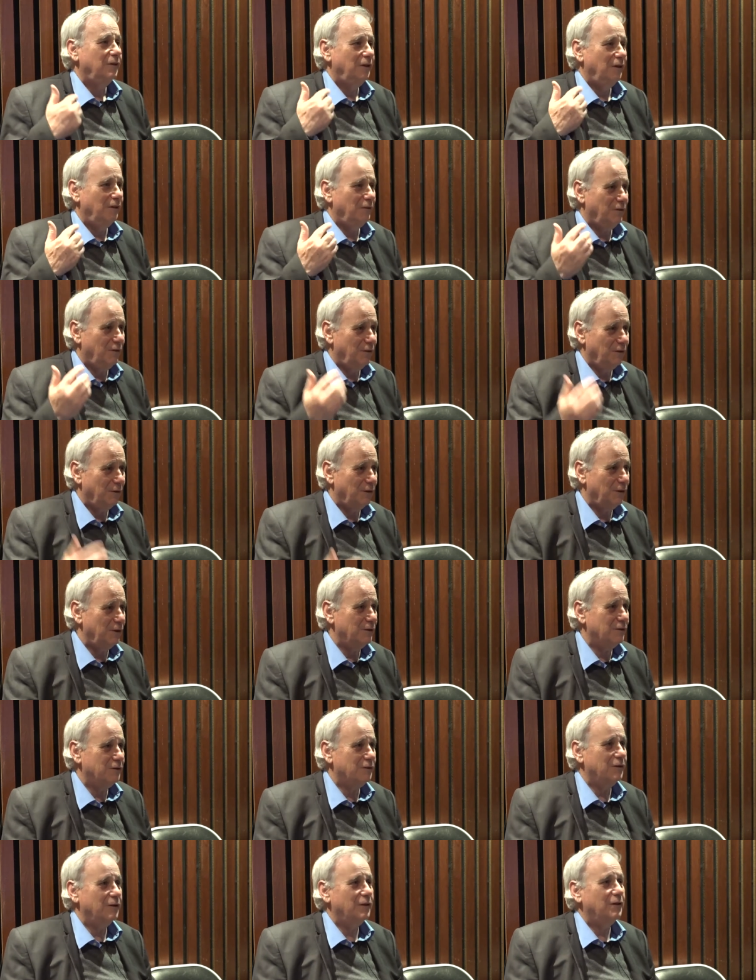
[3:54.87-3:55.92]
if there
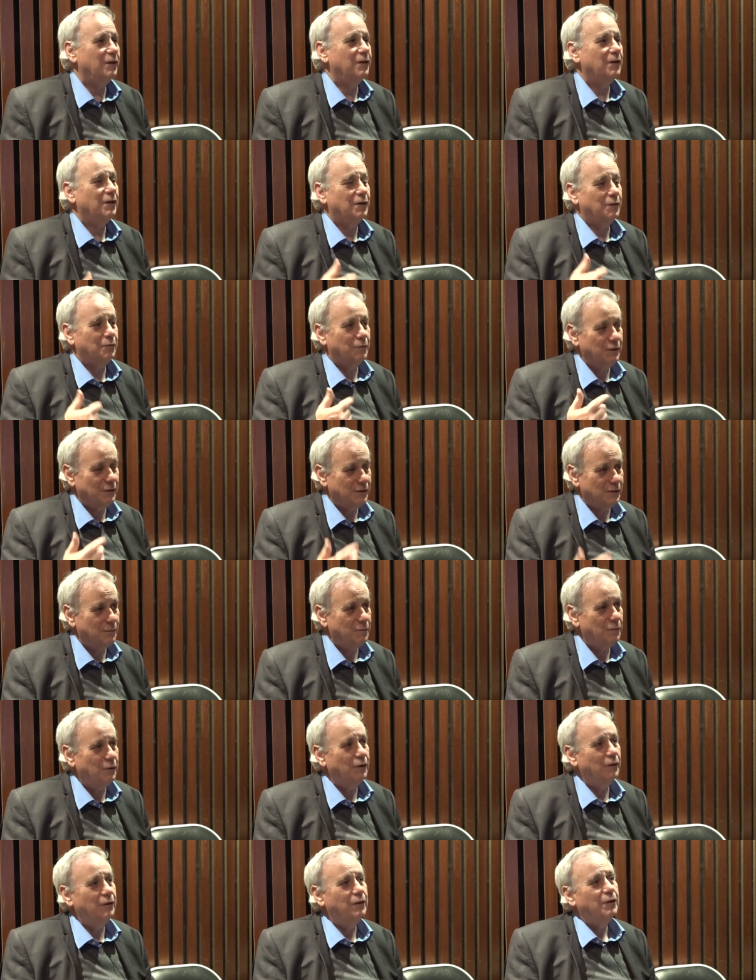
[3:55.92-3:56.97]
is a
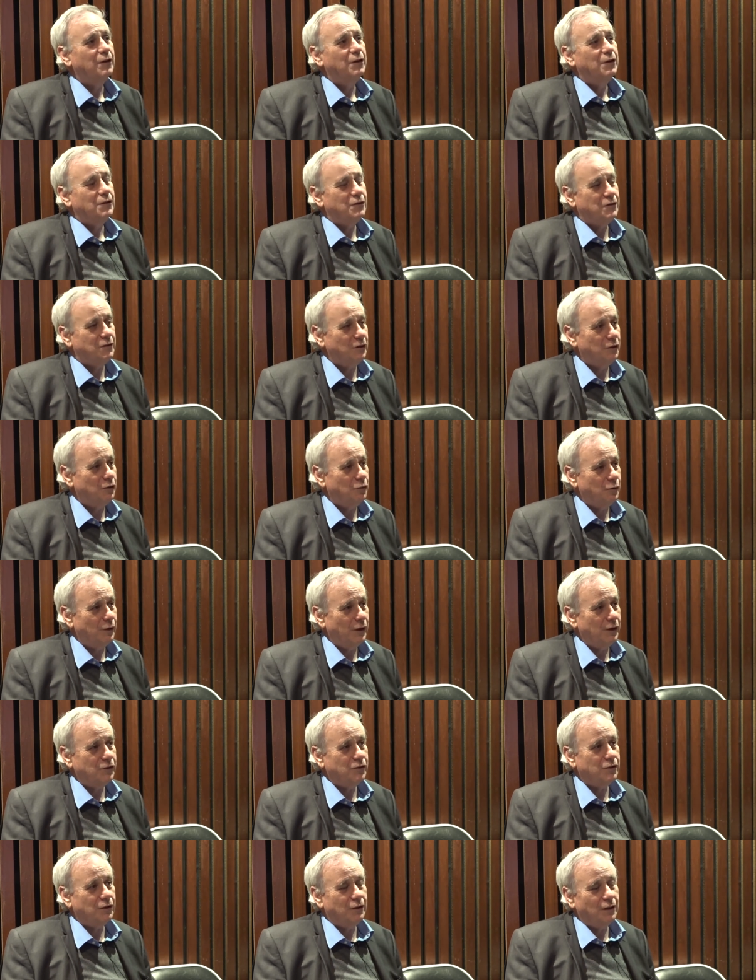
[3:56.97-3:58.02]
reasonable
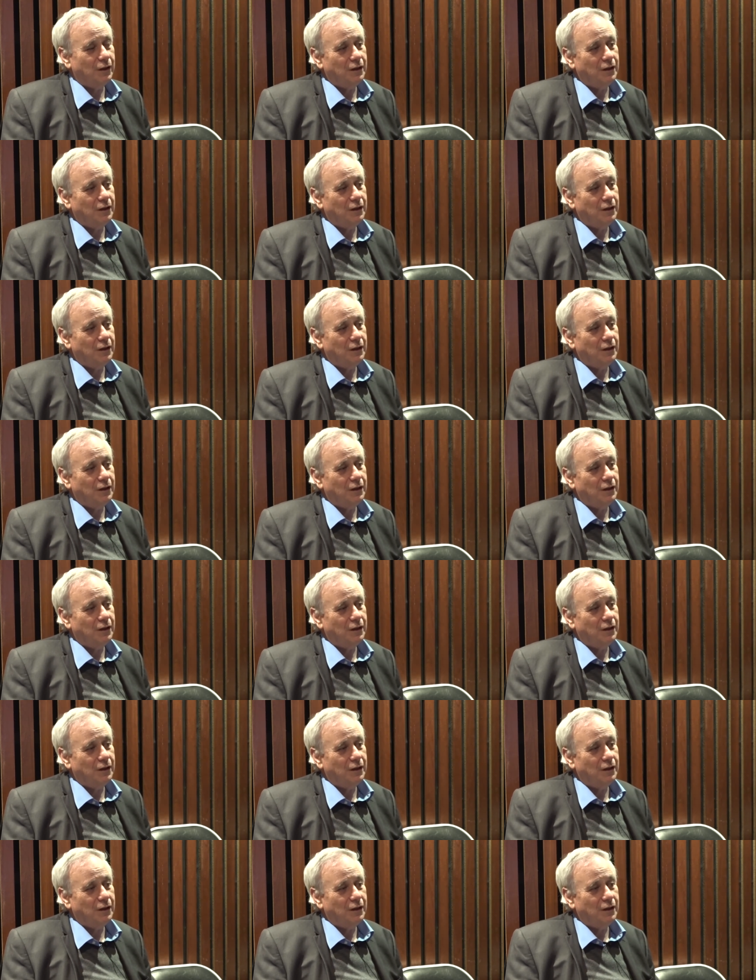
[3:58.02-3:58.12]
situation.